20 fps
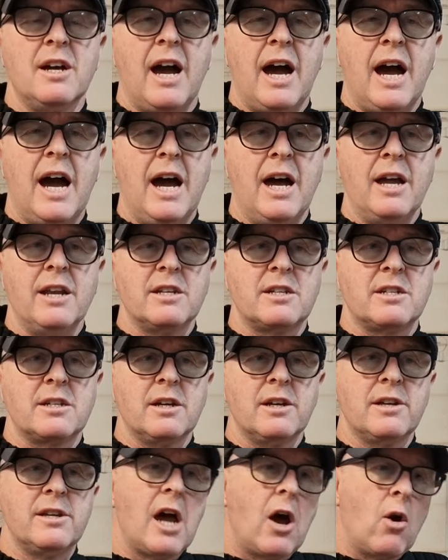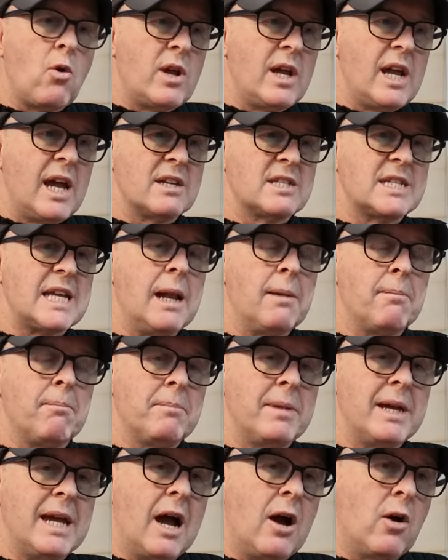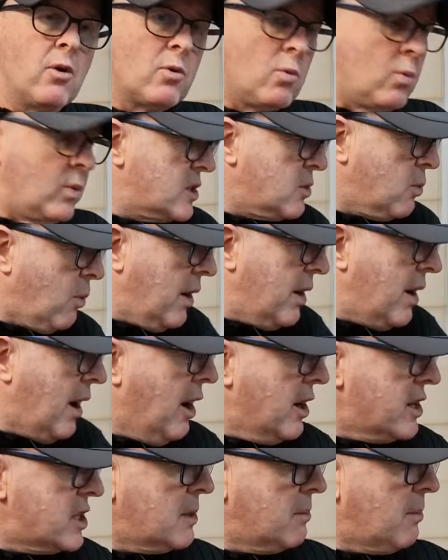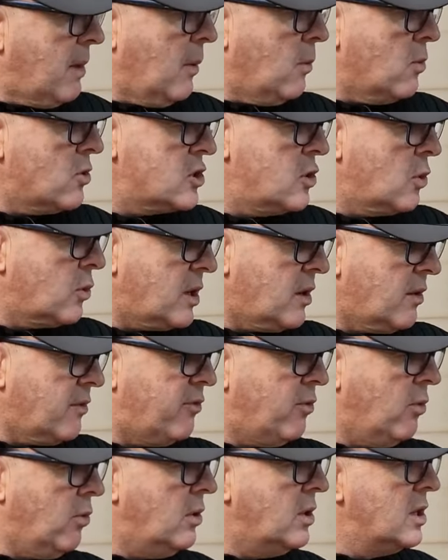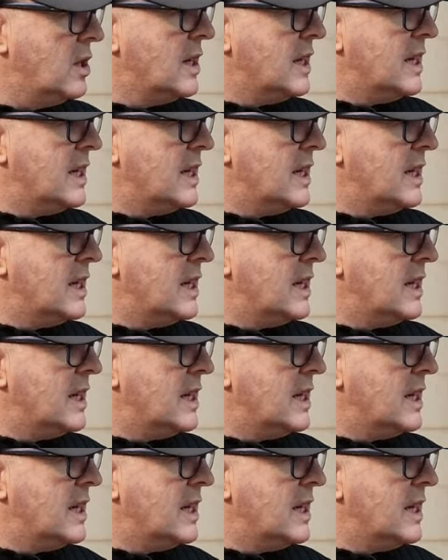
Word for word: And now he has helped me out with one item I was looking for,